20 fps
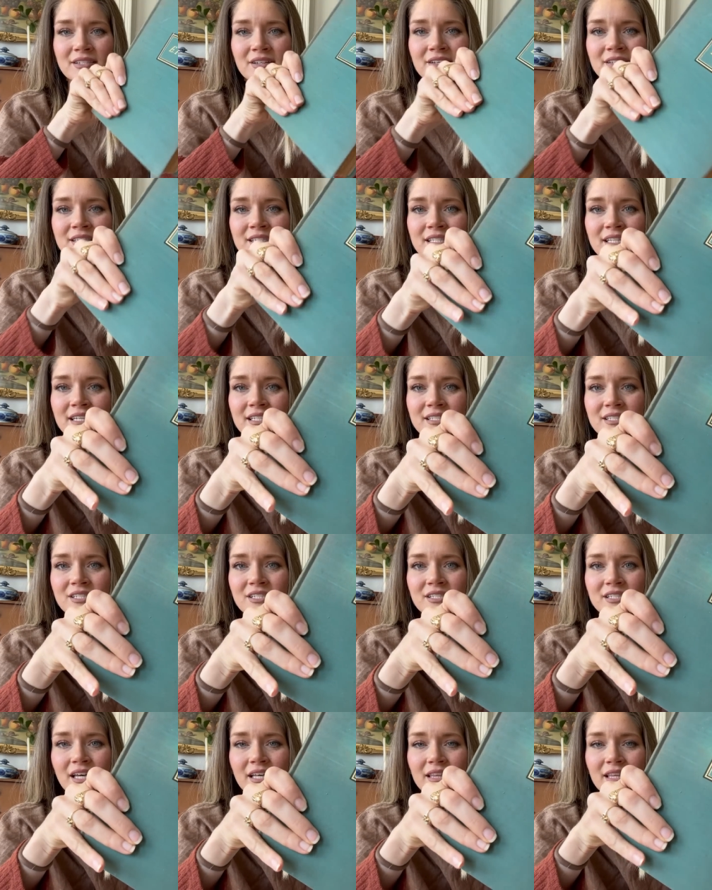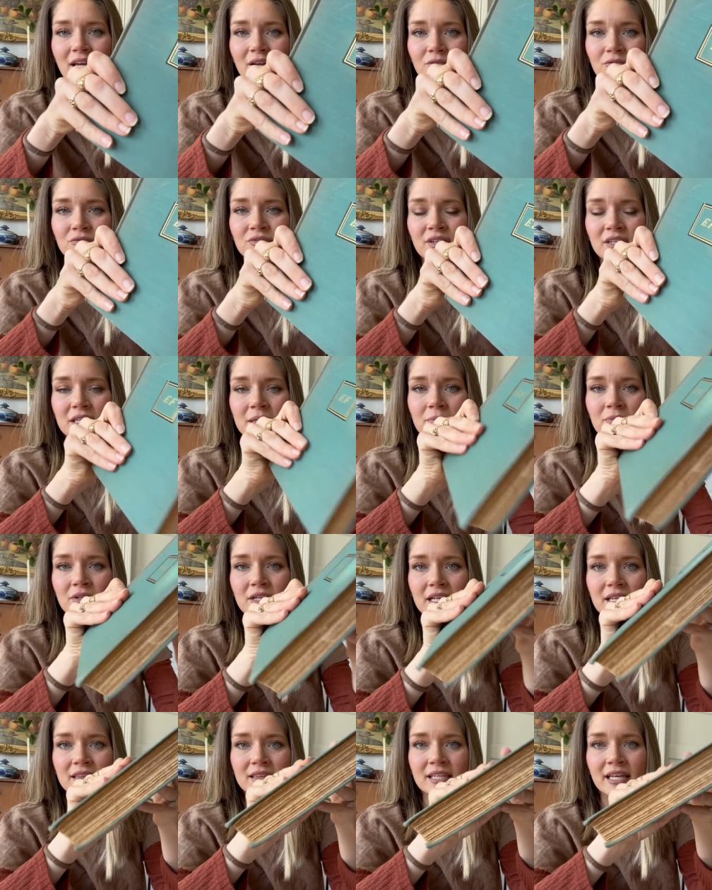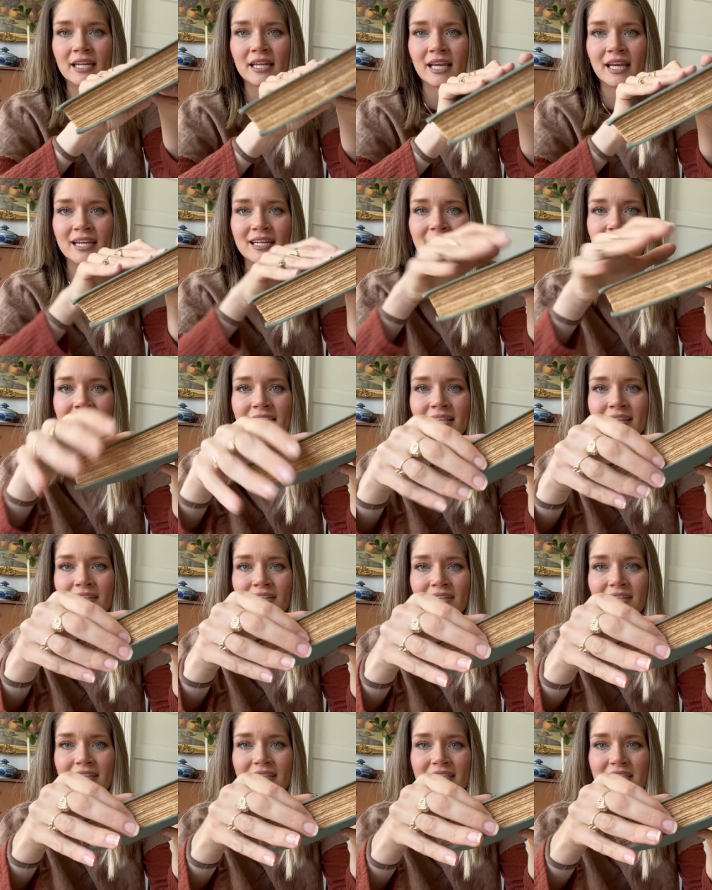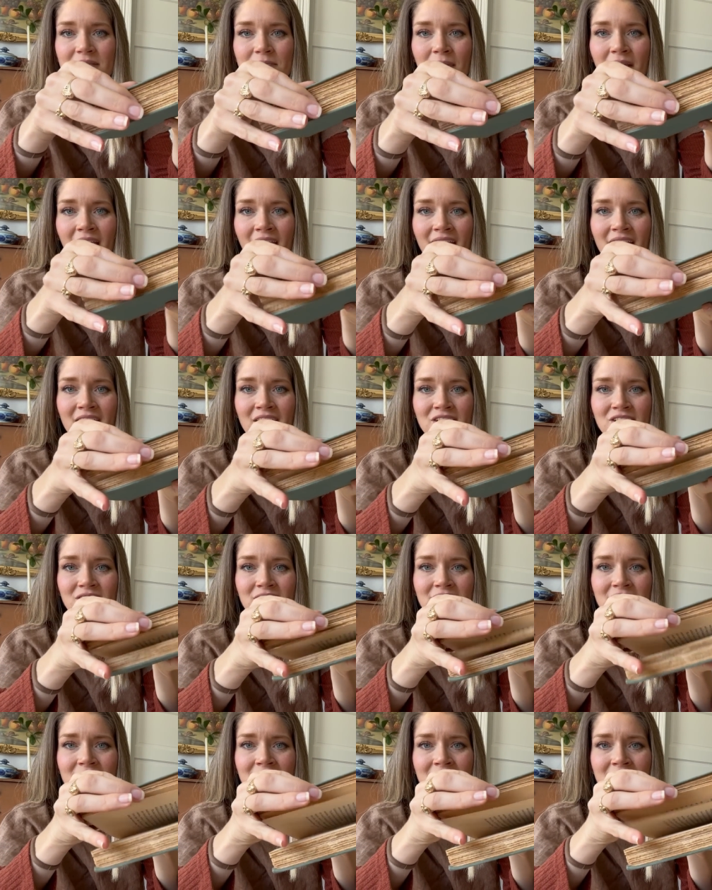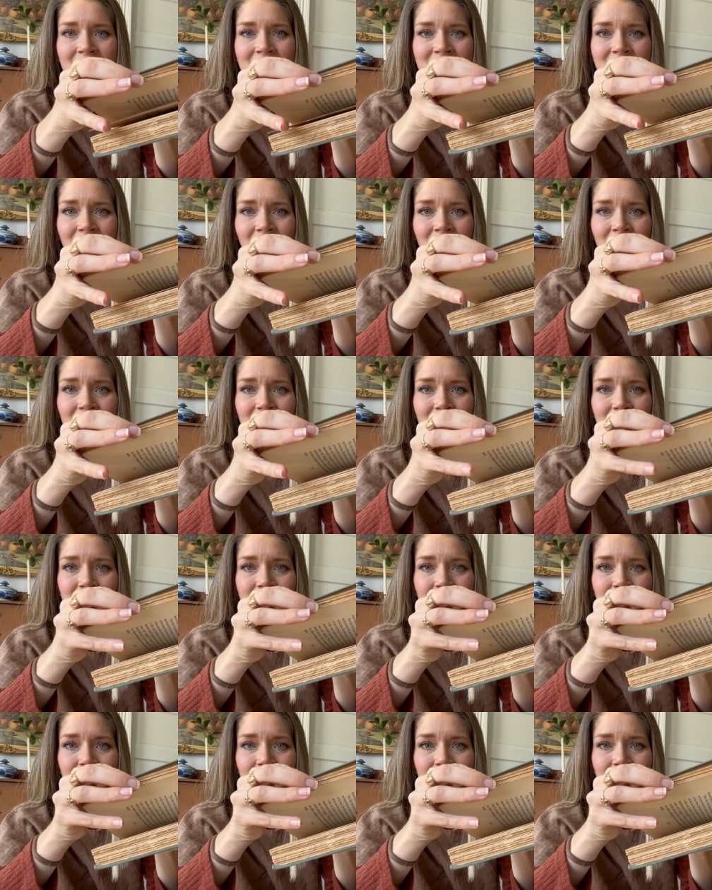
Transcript: you can see, it's just got that really pretty linen. And then look at these pages. Aren't those